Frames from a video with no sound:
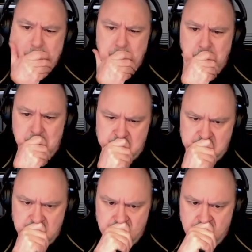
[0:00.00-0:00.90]

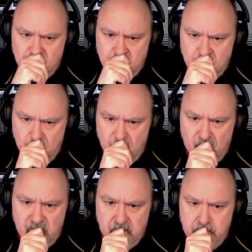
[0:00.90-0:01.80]

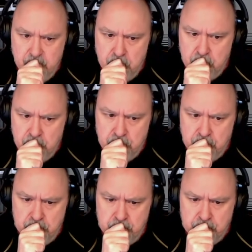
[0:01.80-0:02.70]

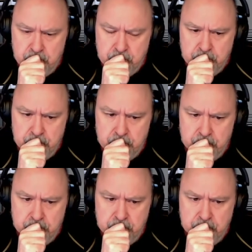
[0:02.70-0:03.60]

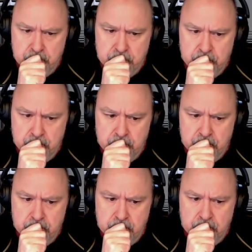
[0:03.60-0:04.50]

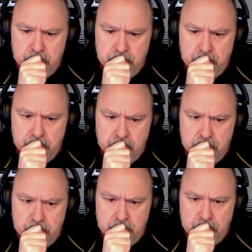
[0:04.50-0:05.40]

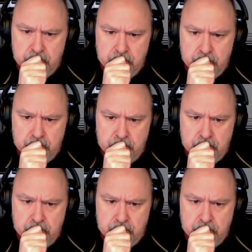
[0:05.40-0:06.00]
Nothing is said.